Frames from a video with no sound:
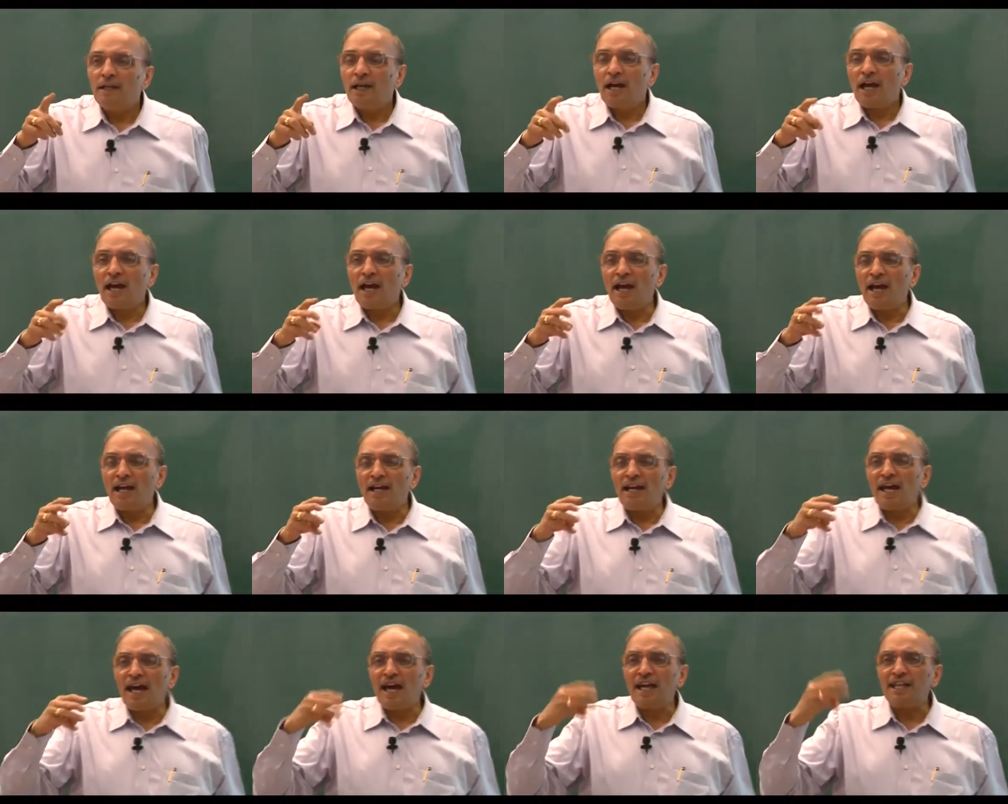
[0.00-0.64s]
I
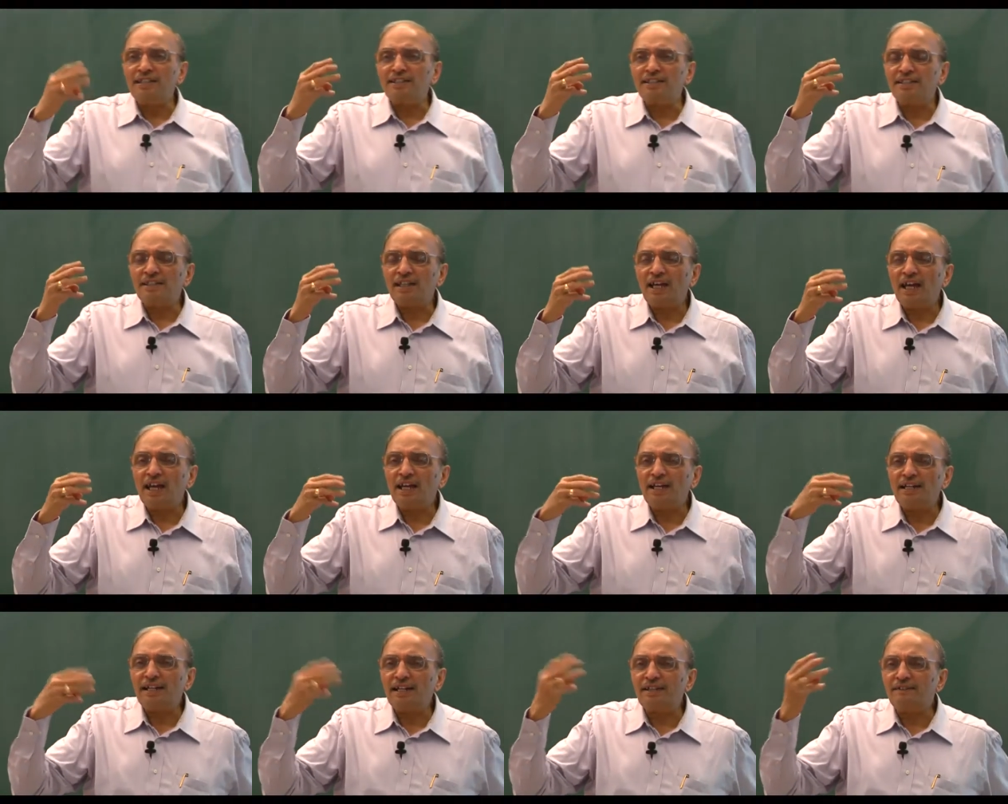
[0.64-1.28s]
had asked, I
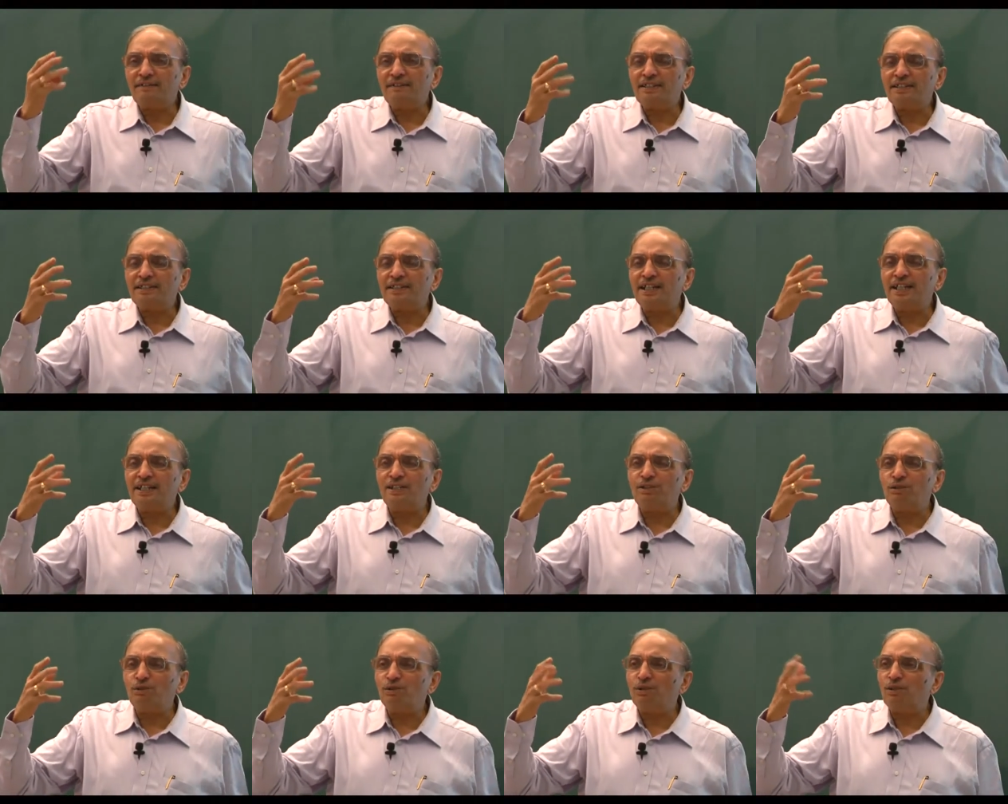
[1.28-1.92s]
had requested
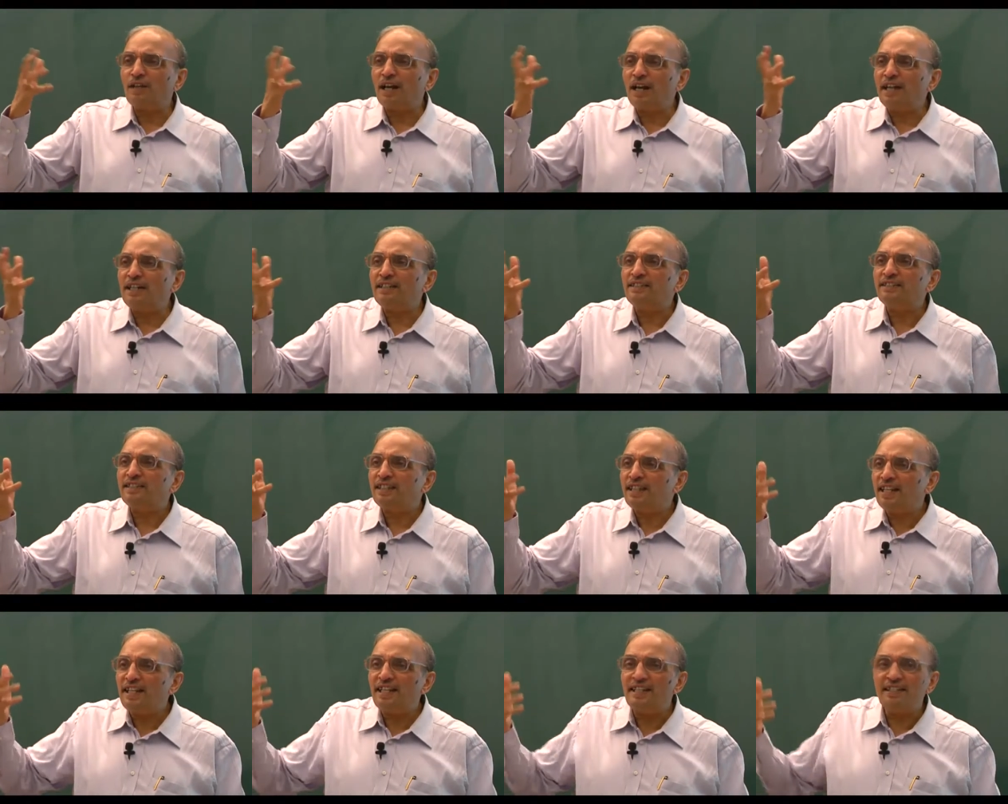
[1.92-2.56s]
you to write
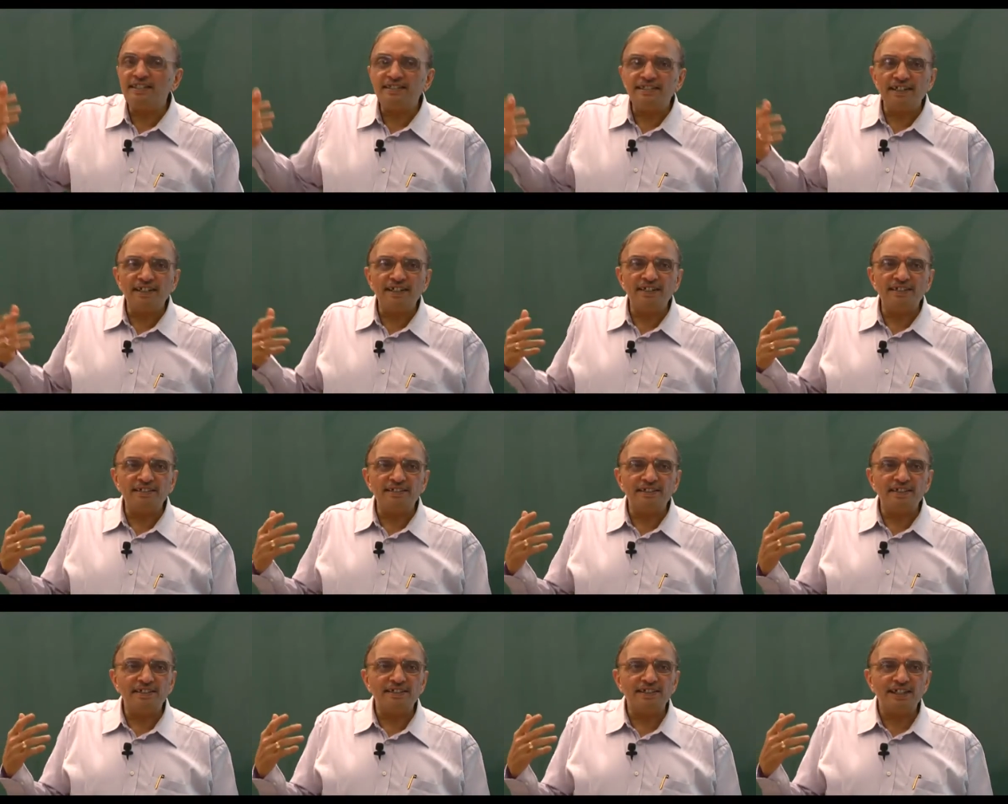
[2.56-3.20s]
three
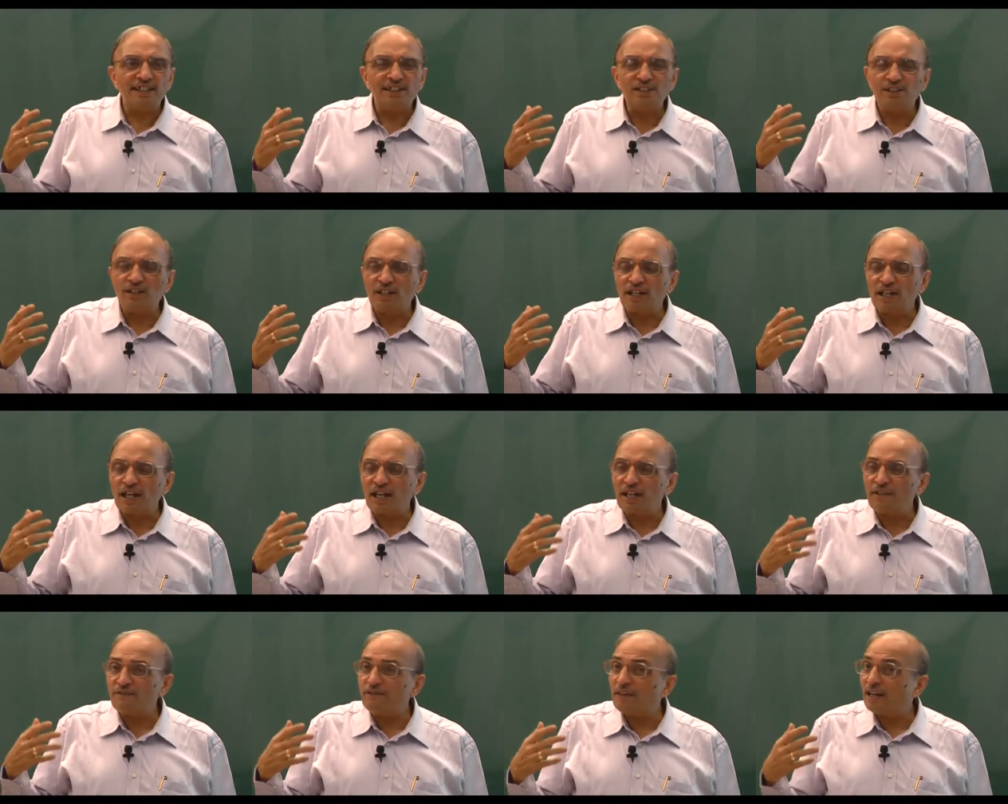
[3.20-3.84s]
incidences in your
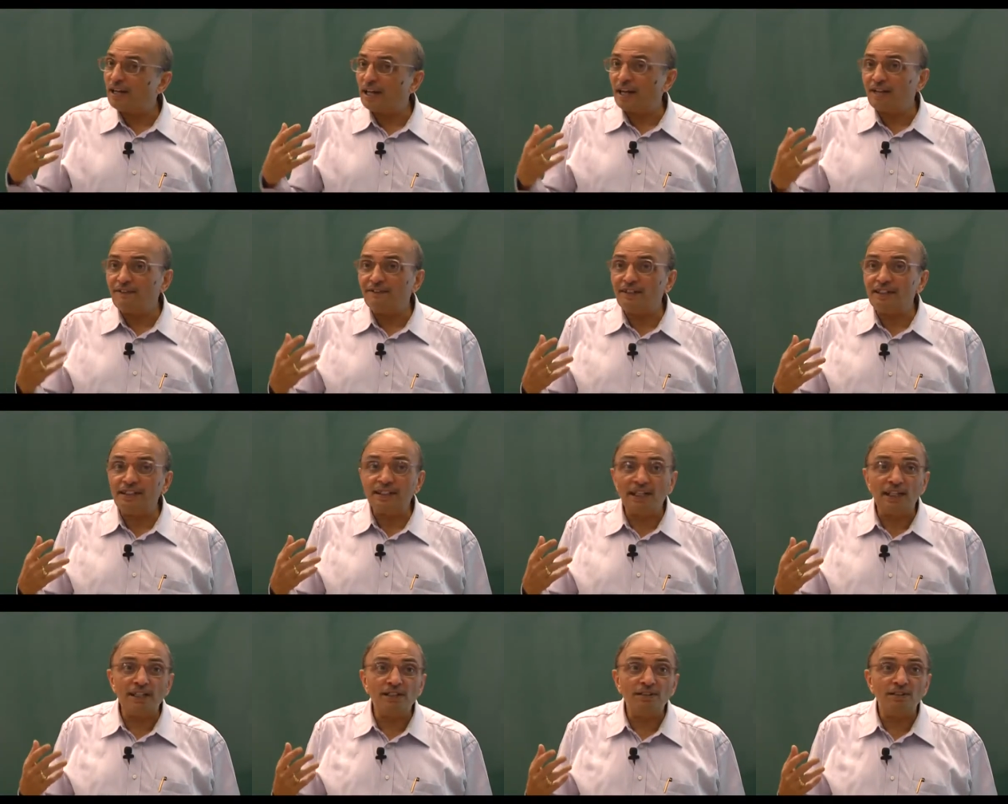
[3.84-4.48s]
life, and I will
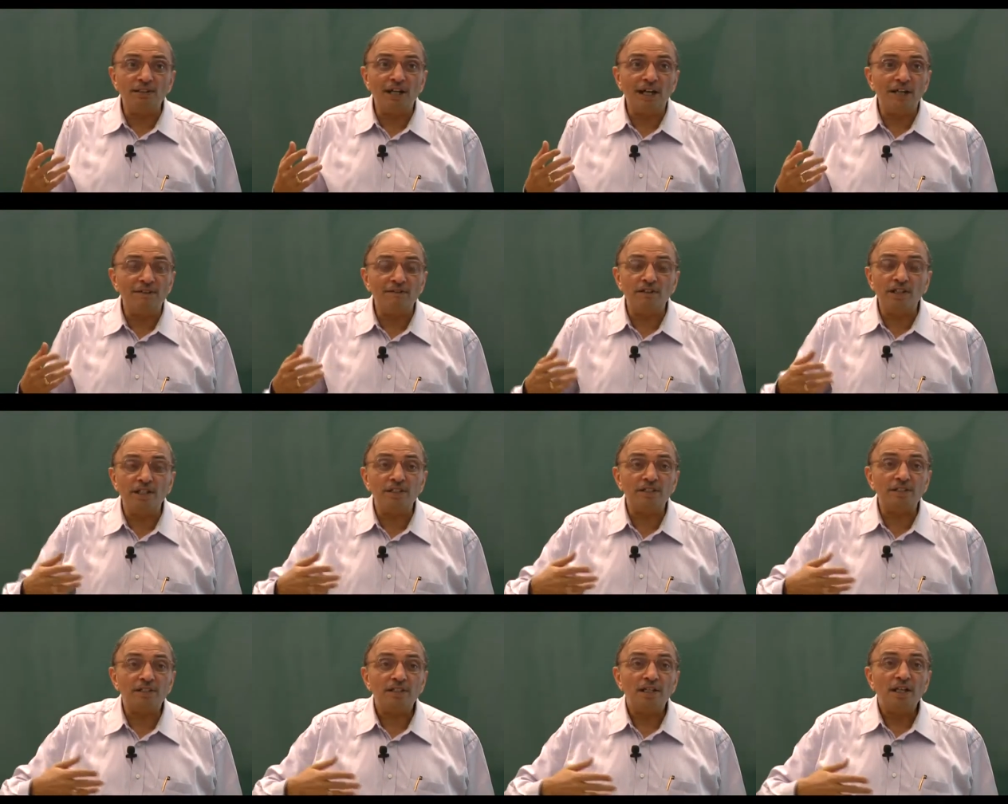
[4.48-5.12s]
tell you, I
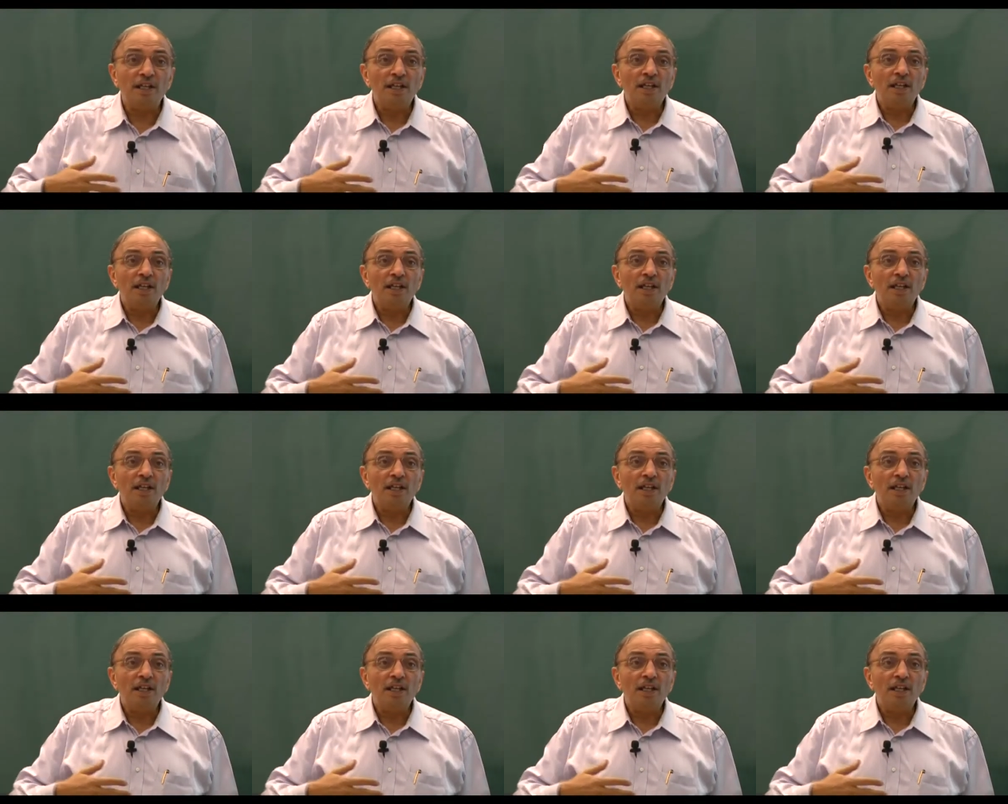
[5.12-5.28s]
was,